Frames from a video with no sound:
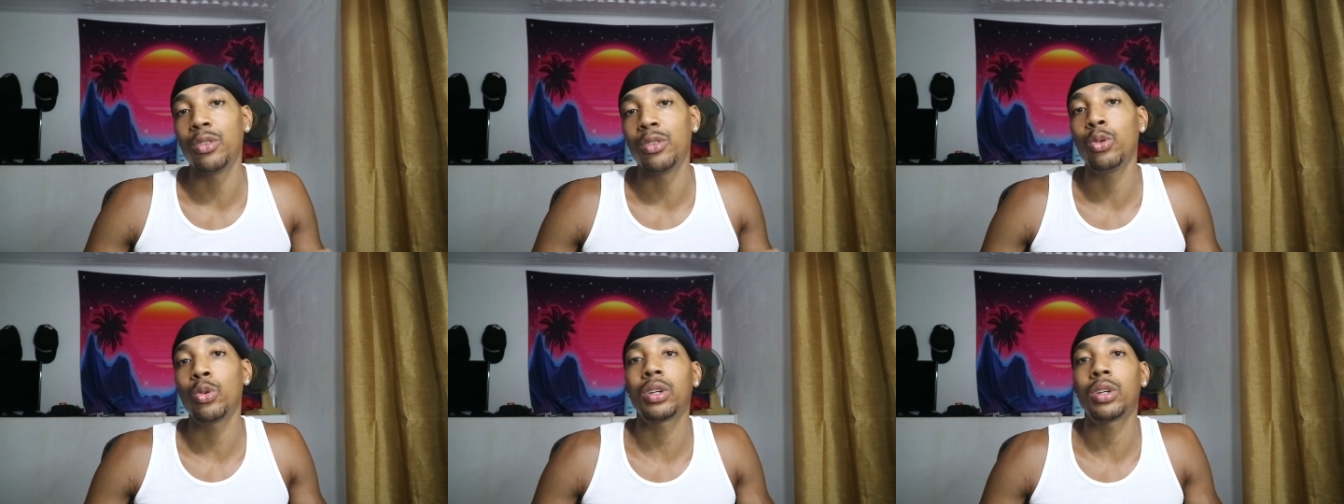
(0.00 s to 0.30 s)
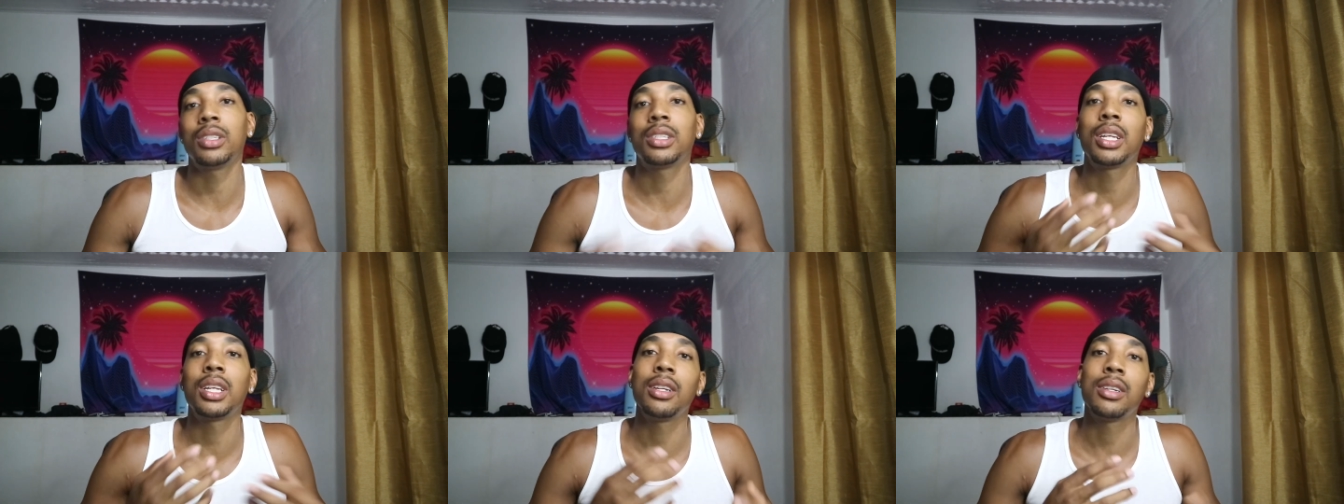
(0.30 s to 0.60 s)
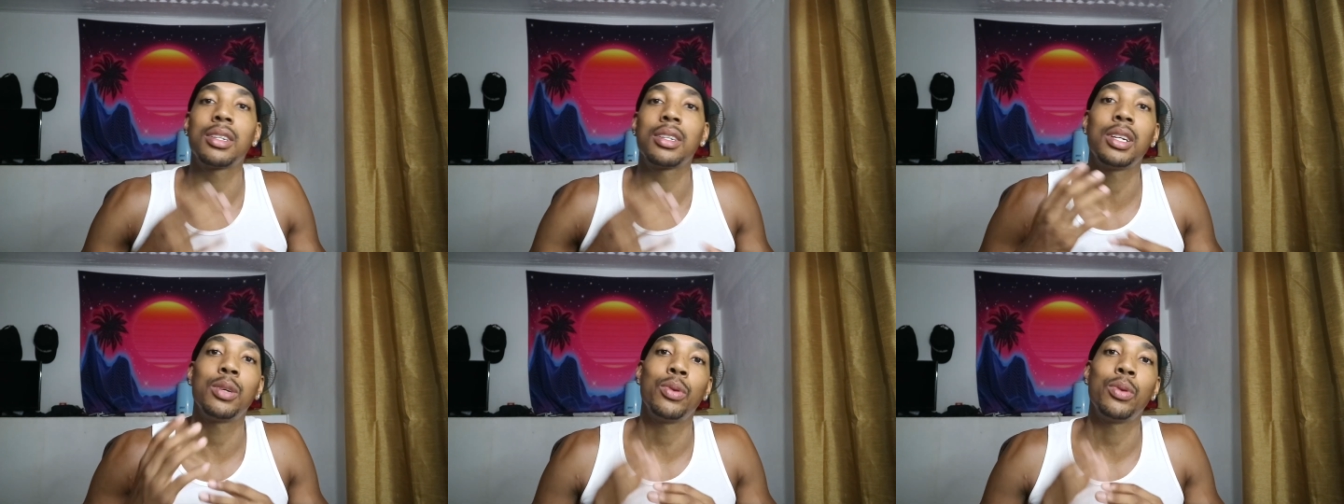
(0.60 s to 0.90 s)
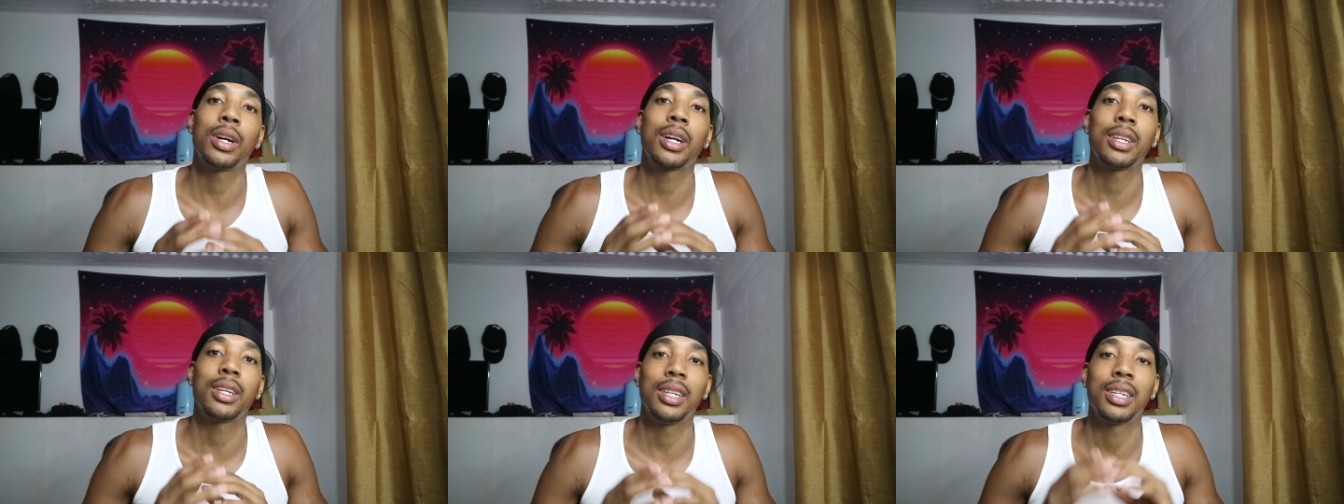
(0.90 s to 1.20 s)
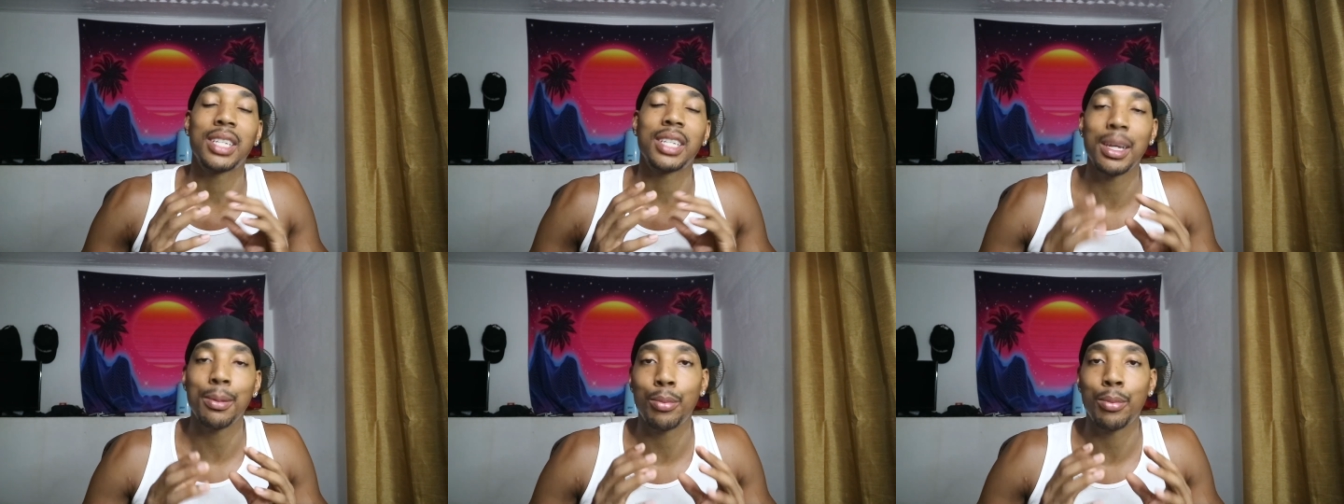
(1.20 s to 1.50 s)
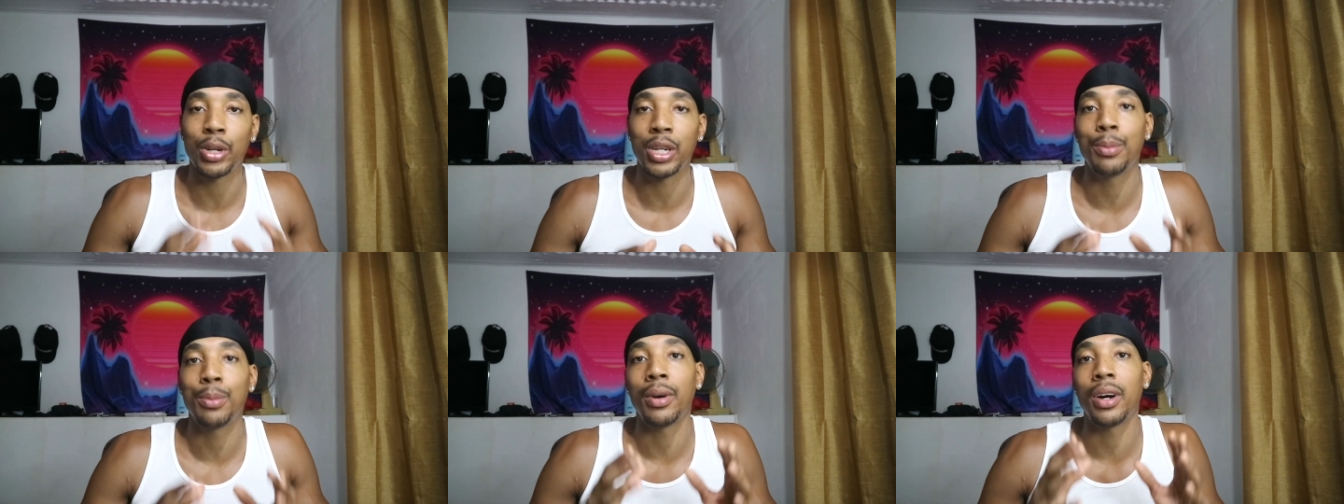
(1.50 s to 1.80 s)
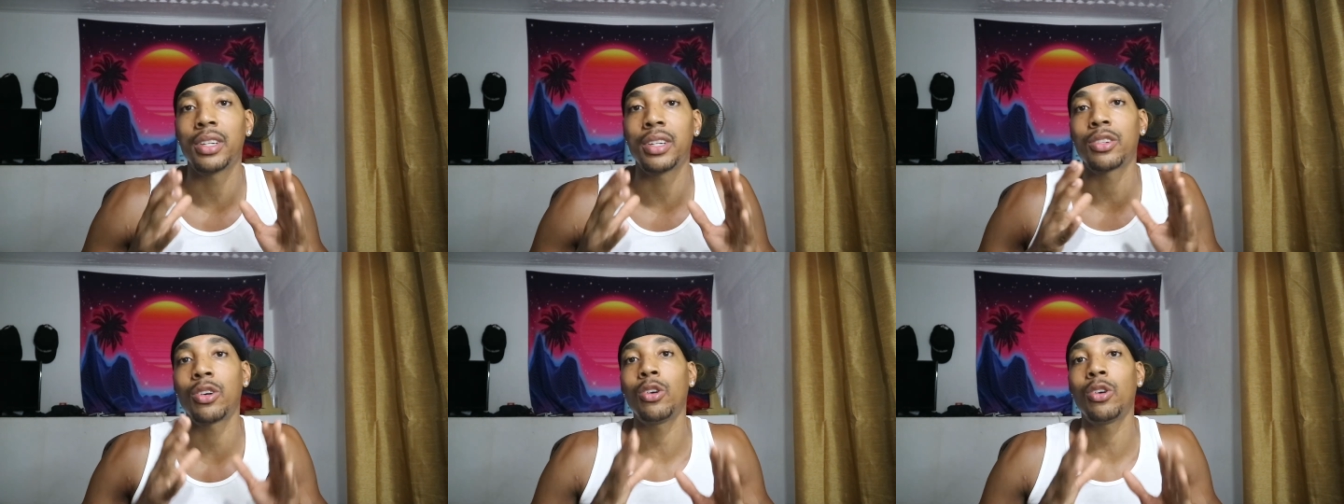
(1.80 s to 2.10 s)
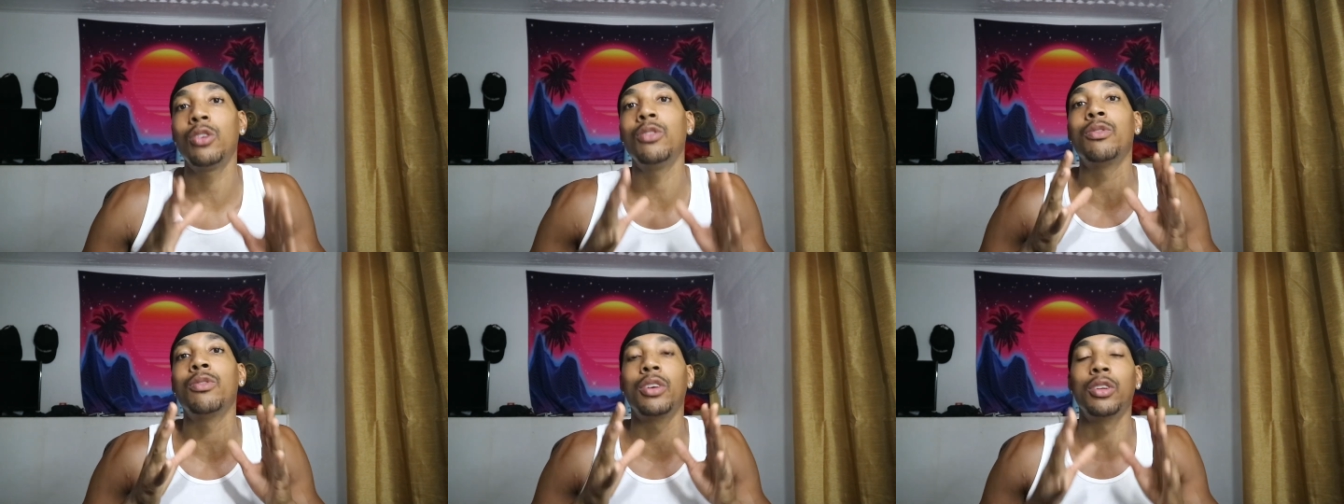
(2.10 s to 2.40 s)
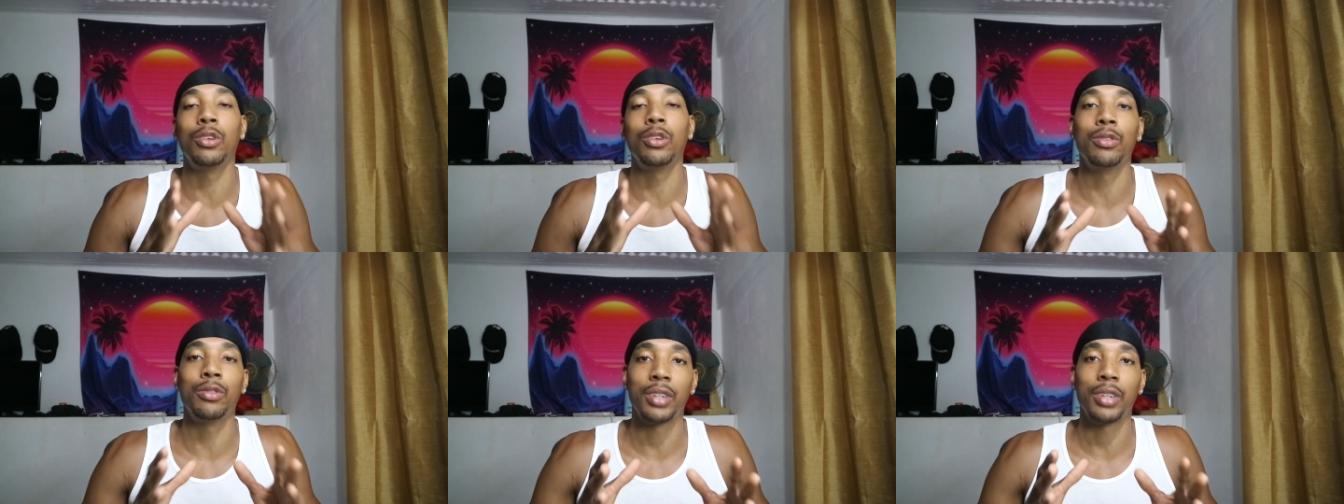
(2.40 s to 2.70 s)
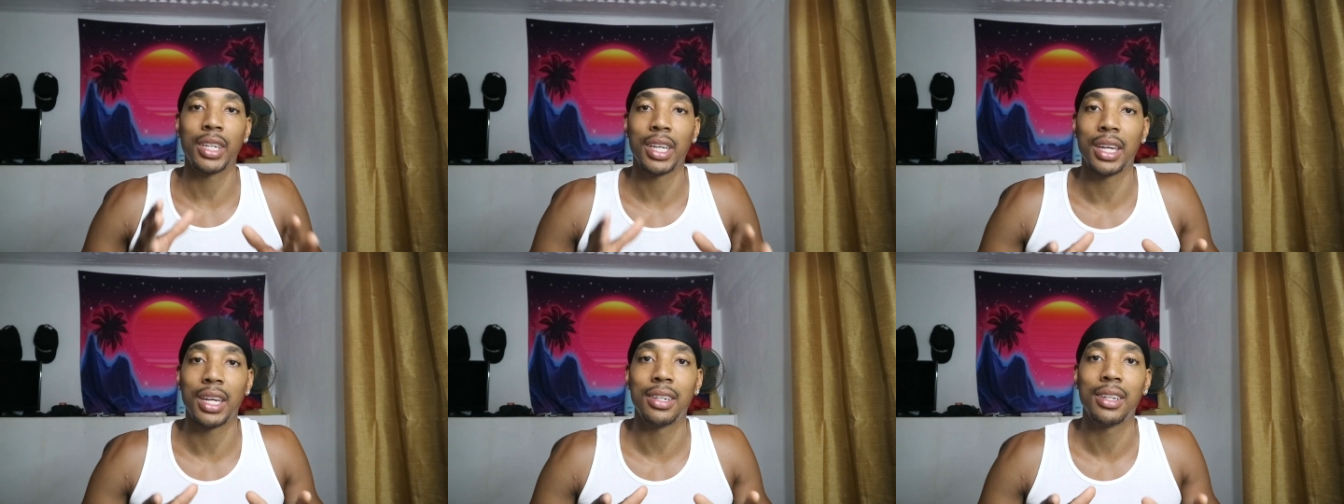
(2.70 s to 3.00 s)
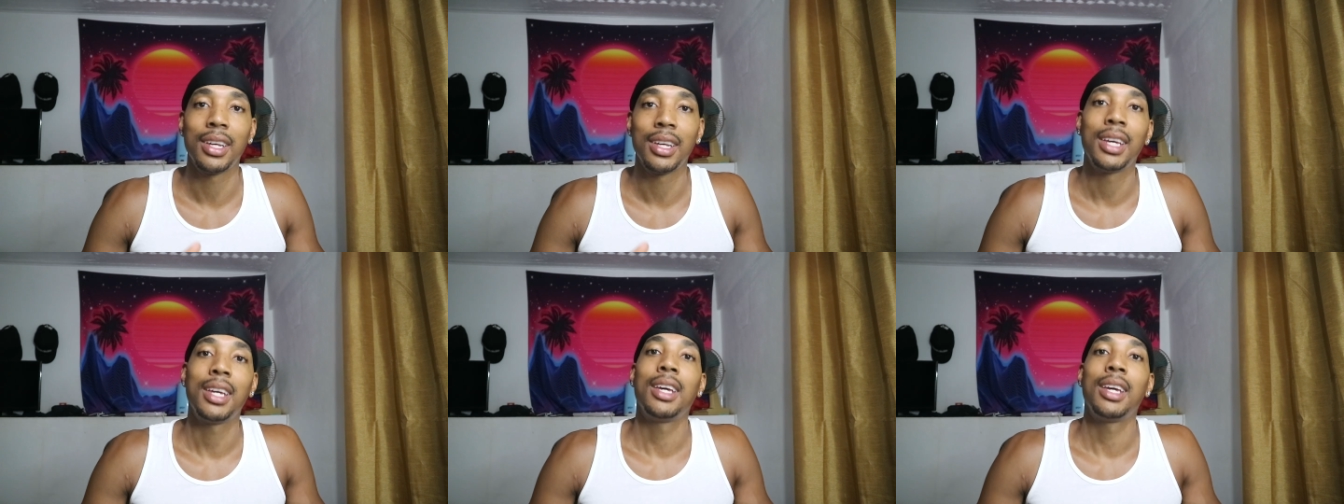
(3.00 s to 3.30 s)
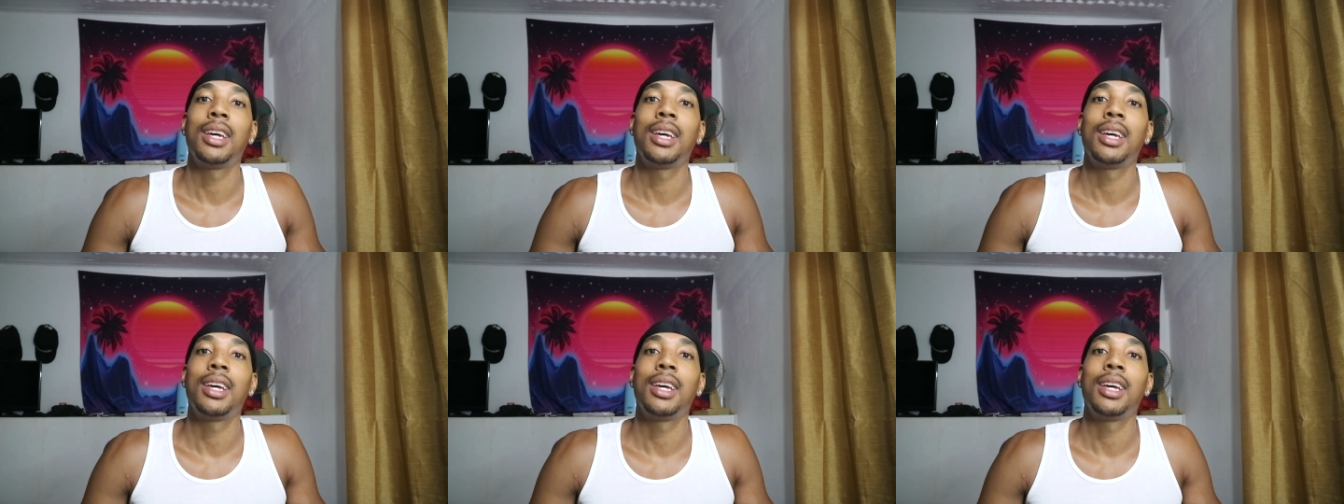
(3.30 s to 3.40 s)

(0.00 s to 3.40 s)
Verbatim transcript: If you're continuously working the same body parts over and over again,